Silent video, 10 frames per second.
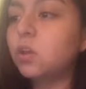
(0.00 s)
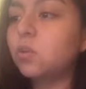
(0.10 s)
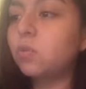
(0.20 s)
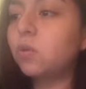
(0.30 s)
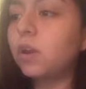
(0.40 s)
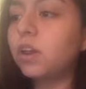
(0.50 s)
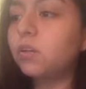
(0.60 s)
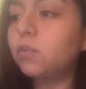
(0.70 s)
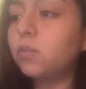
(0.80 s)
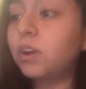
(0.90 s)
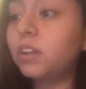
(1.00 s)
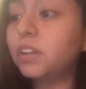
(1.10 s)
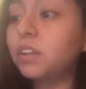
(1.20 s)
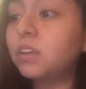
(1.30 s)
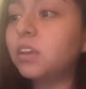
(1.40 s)

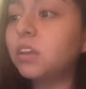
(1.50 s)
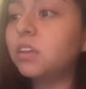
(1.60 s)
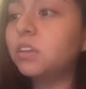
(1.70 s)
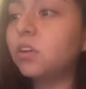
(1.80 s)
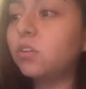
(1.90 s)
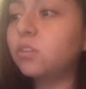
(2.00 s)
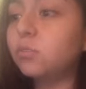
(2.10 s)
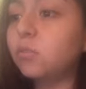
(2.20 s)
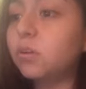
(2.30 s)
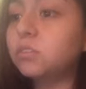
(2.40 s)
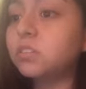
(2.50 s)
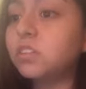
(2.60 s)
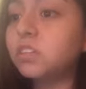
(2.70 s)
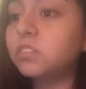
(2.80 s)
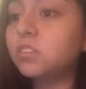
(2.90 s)
Grading, in other words,
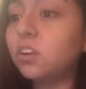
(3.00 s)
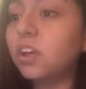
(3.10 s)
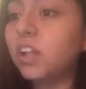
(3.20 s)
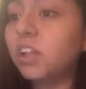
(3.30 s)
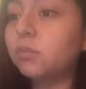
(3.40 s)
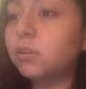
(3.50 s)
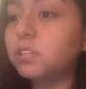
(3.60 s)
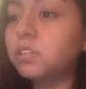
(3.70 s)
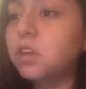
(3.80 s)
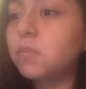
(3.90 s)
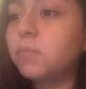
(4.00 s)
is not a language,